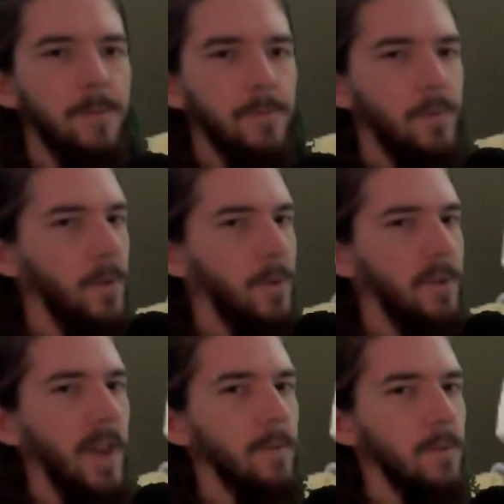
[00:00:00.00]
for
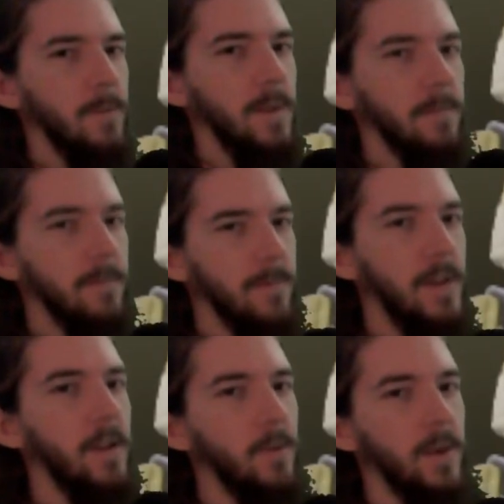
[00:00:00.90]
Scavs, but
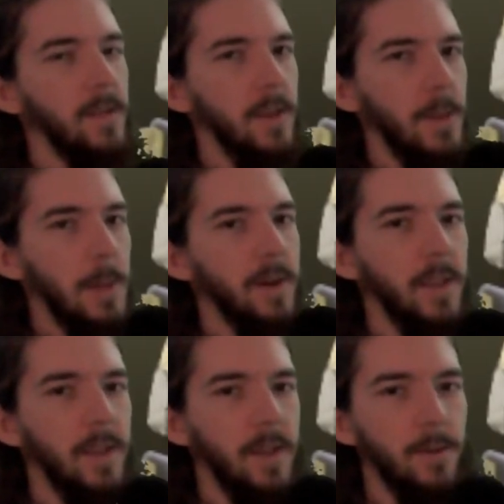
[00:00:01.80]
very rarely is there anything
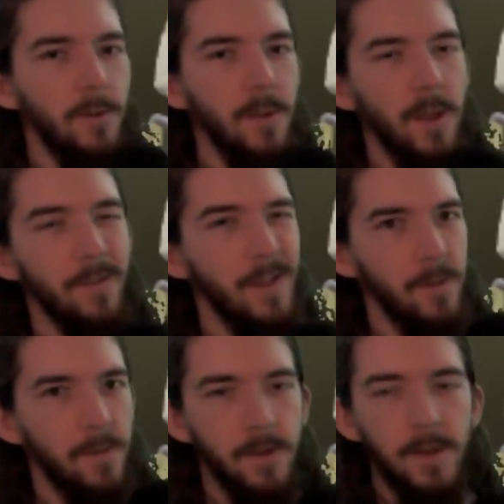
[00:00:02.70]
else, if ever.
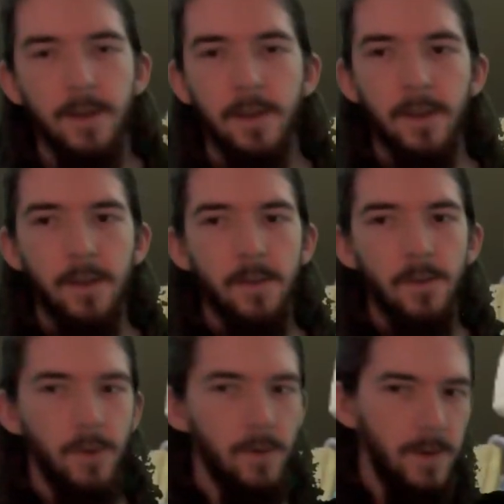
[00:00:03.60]

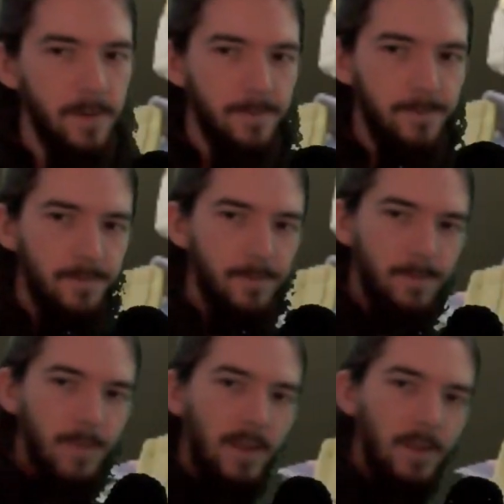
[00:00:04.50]
So
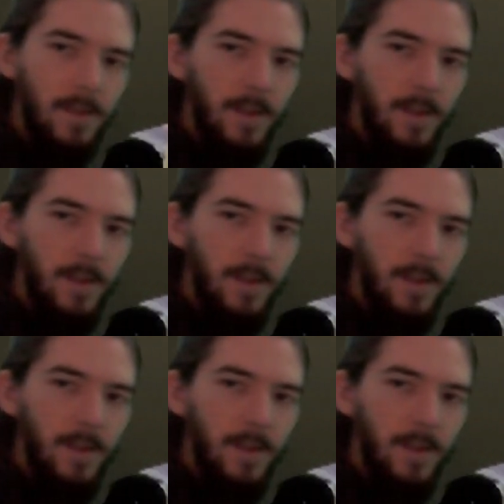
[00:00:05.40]
basically,